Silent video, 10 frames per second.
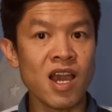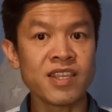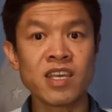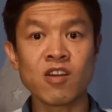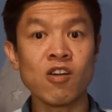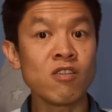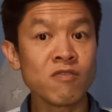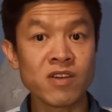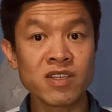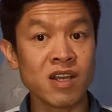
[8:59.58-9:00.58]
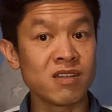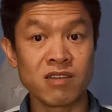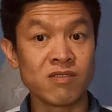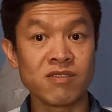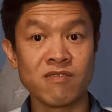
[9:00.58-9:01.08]
I think all of us are
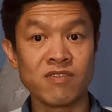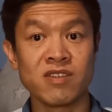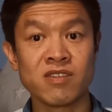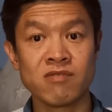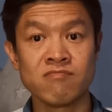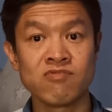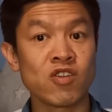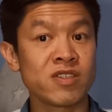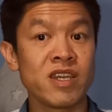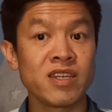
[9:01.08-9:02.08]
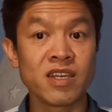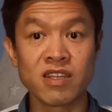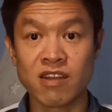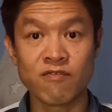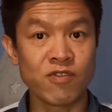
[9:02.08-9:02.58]
guilty of this, not taking
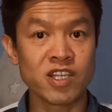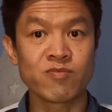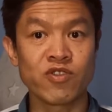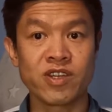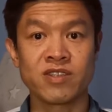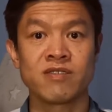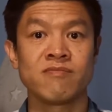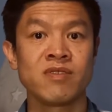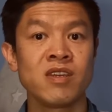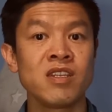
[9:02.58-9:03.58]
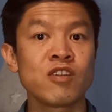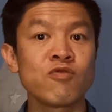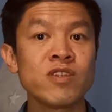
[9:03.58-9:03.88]
enough rest breaks. The